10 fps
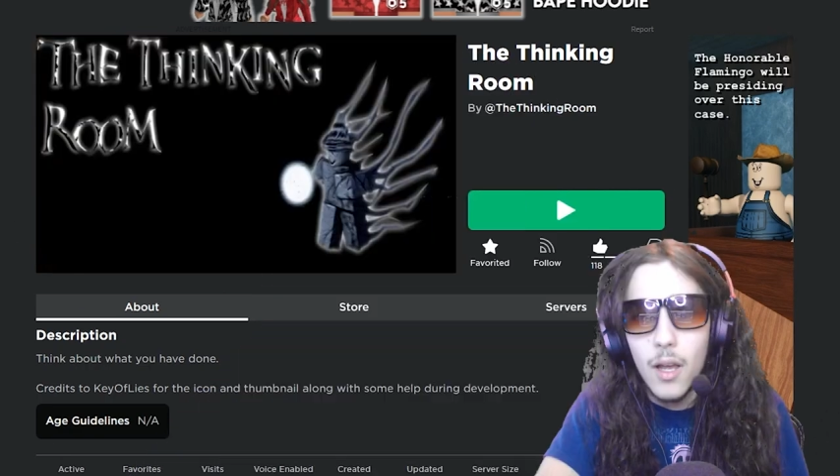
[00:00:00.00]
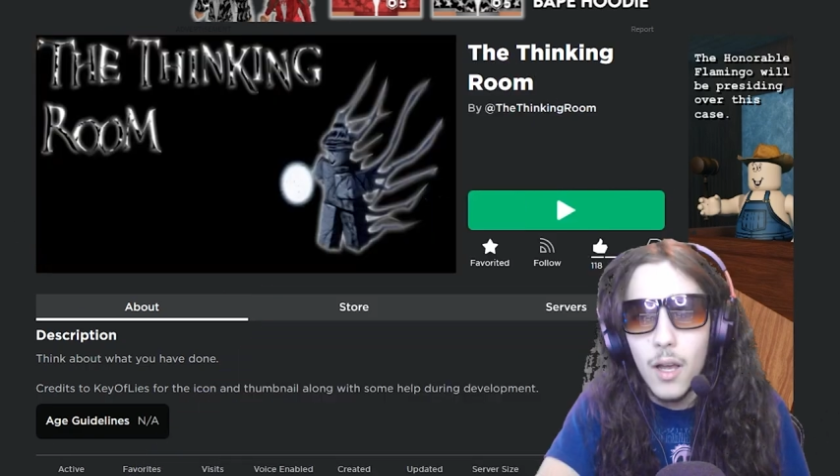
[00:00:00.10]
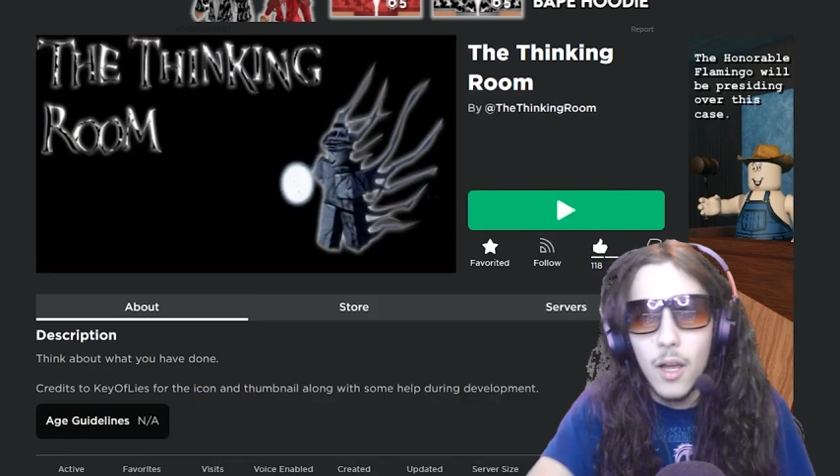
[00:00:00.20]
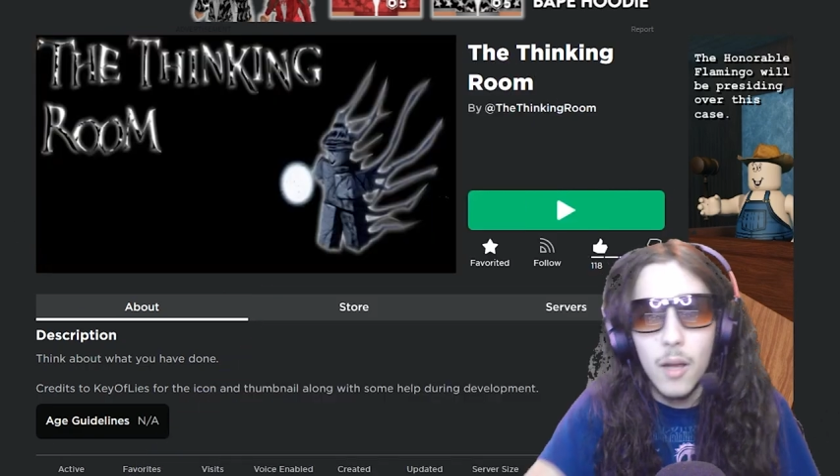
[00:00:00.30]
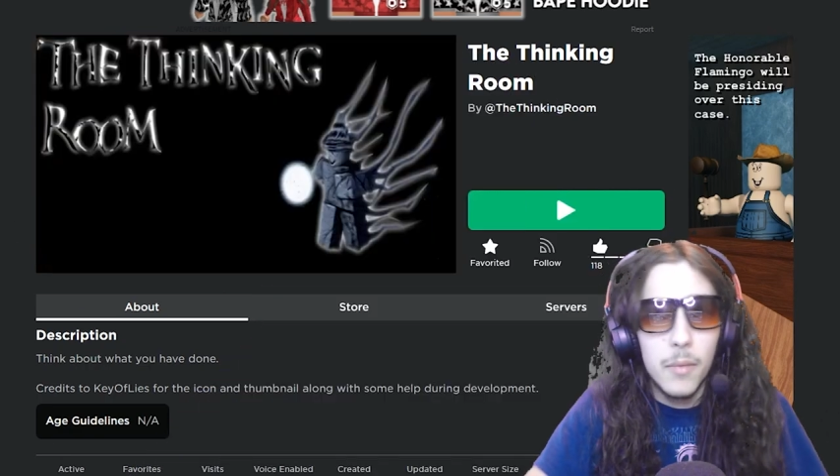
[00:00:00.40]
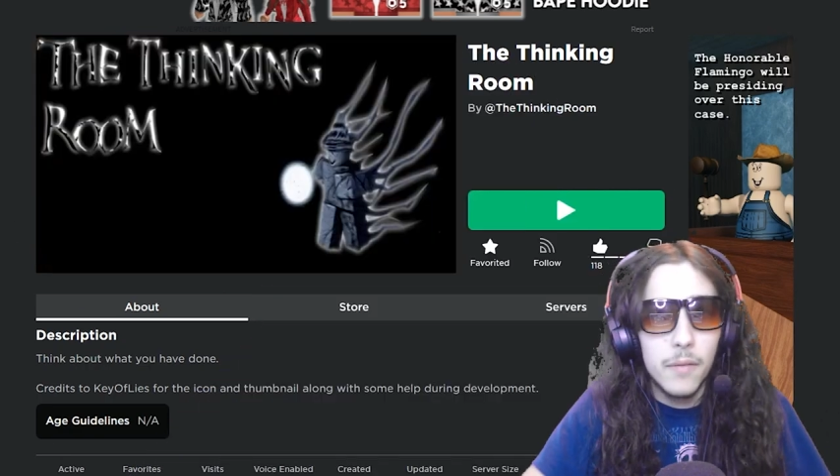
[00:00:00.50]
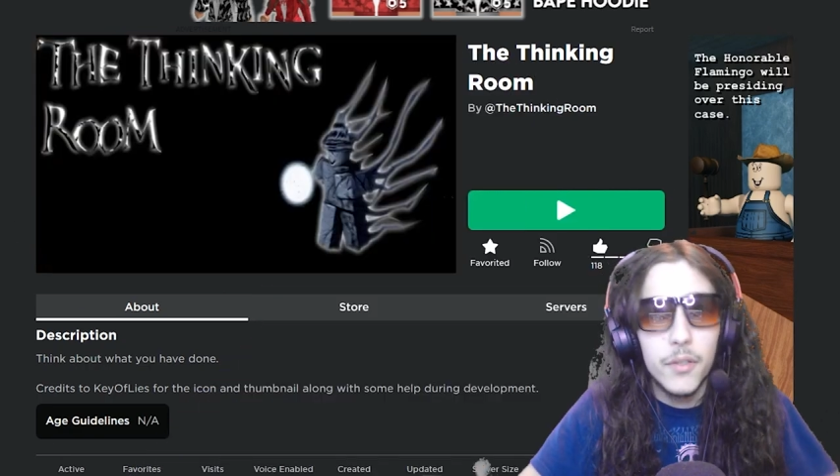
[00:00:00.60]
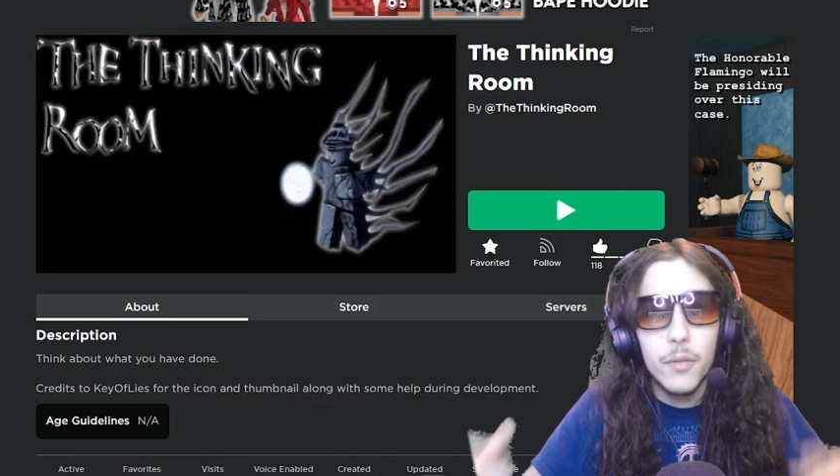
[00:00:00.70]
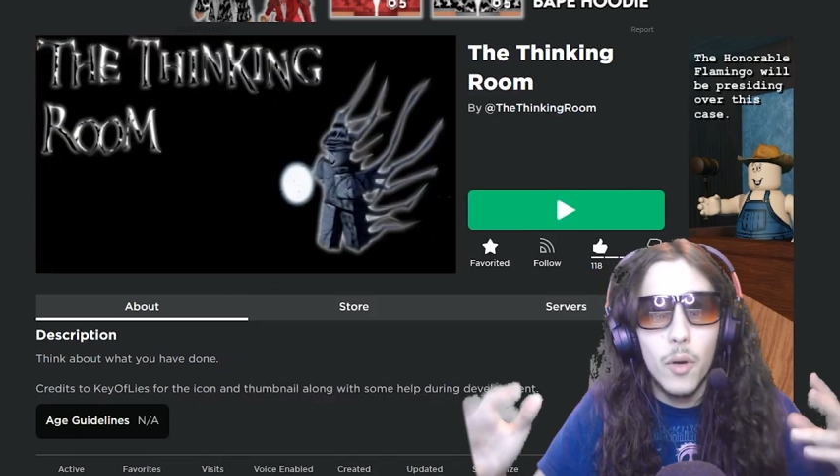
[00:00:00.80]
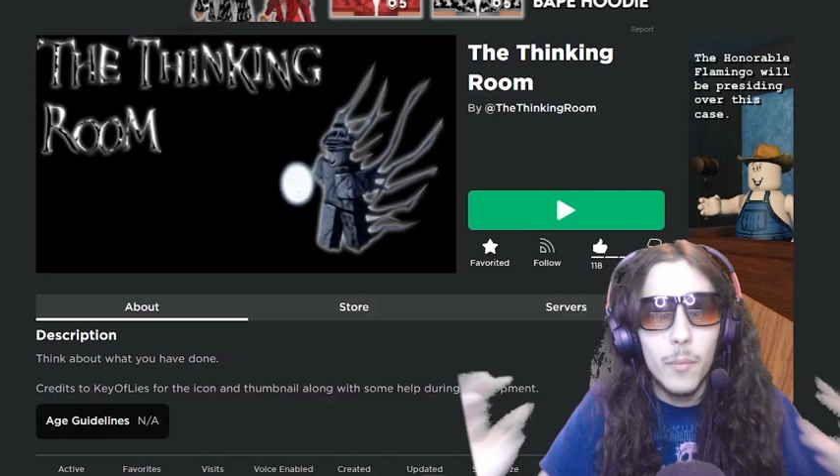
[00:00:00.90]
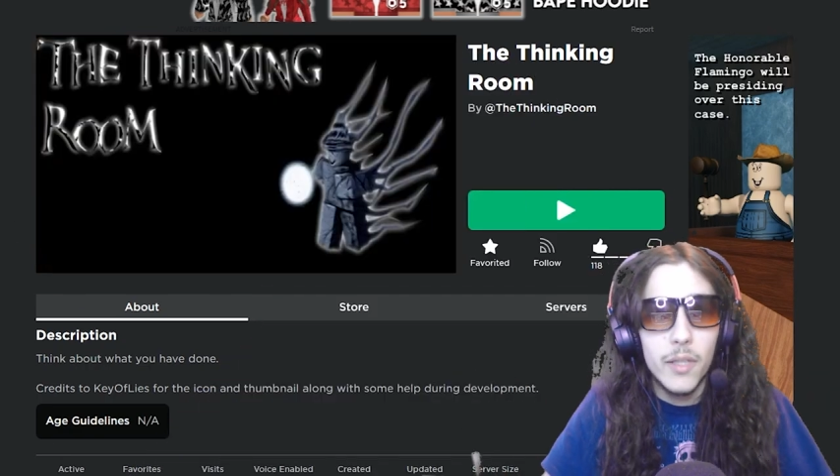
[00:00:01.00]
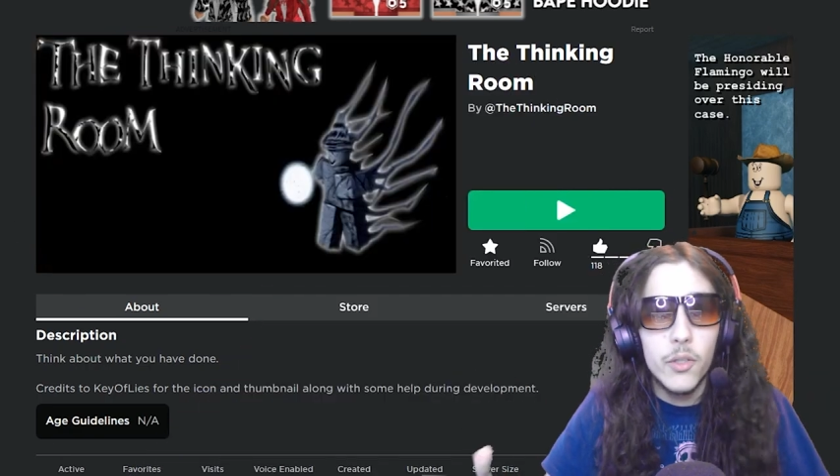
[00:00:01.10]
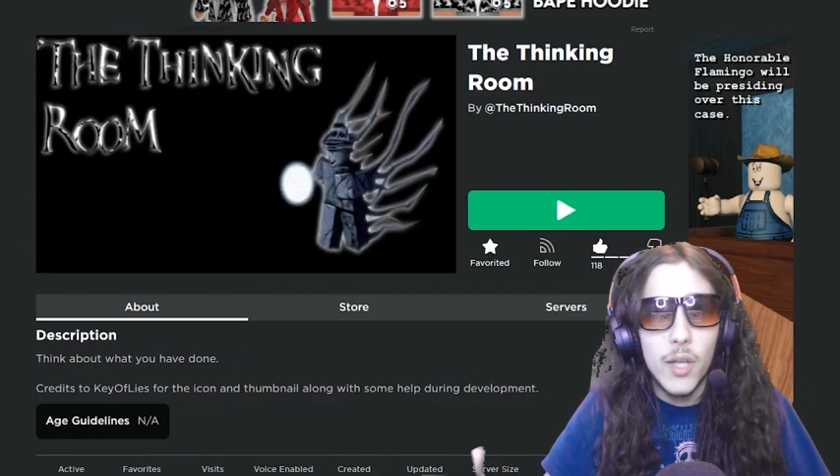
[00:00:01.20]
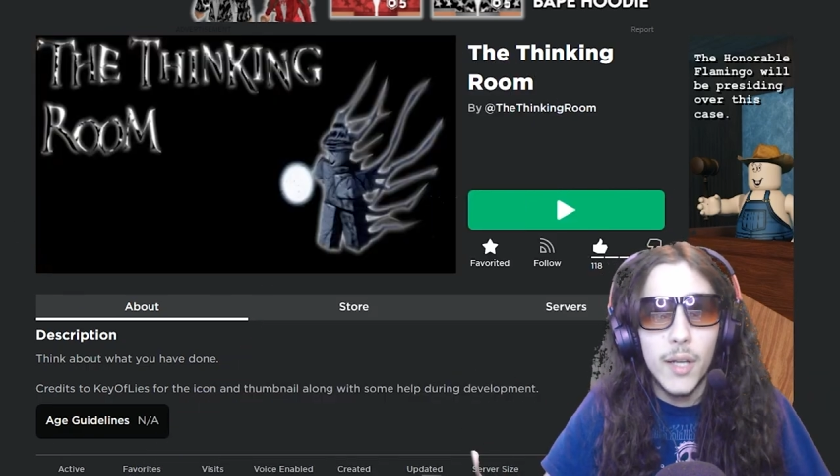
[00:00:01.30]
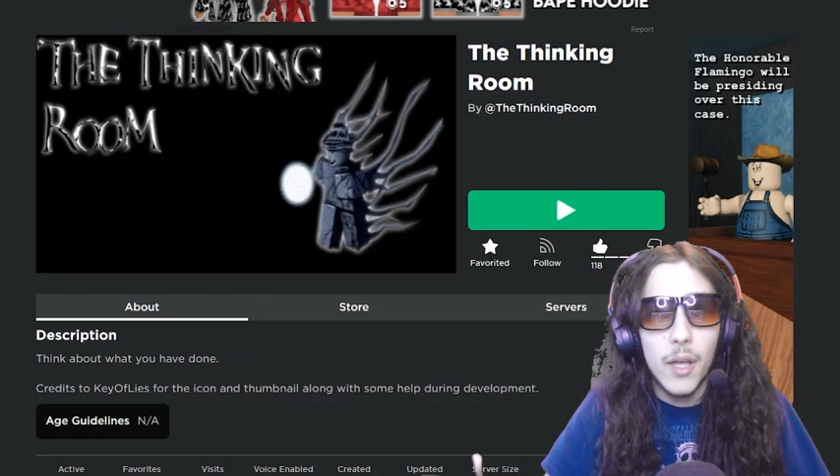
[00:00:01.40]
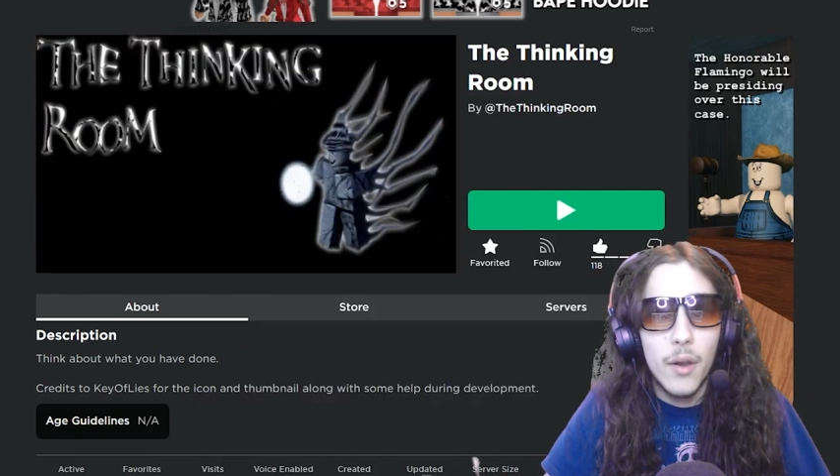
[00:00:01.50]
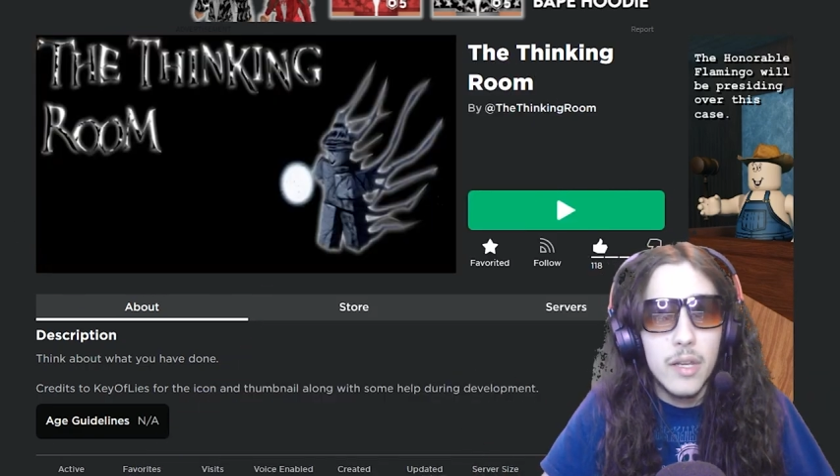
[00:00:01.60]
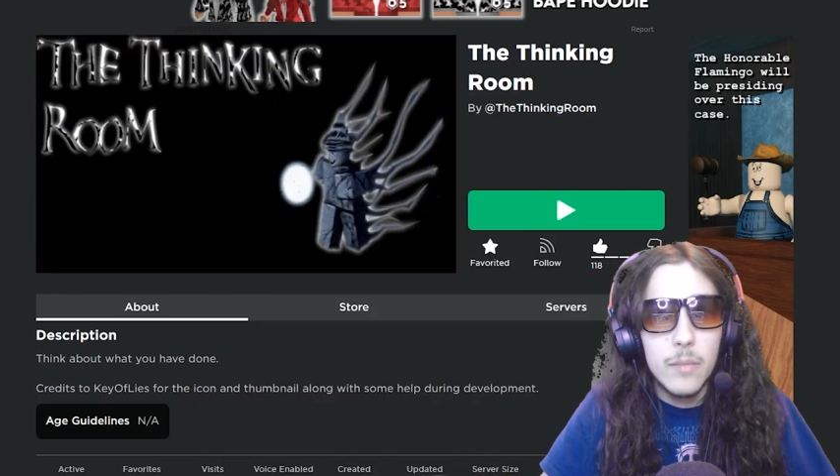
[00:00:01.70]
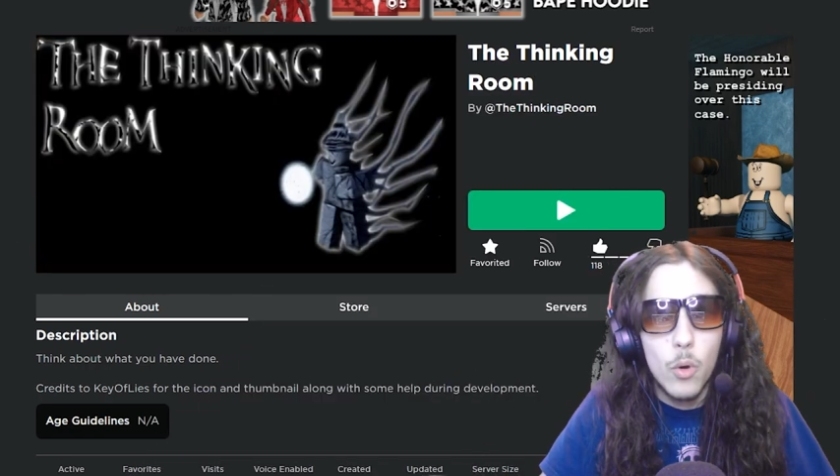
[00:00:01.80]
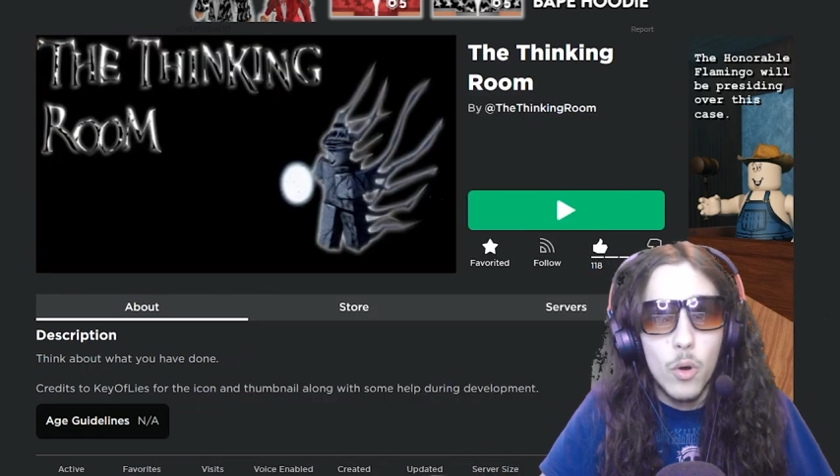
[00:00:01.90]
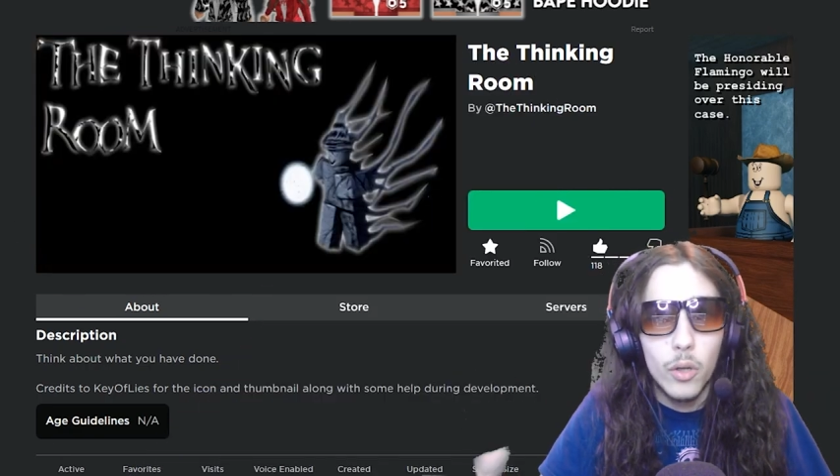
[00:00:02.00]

Um, if you want me to check out any more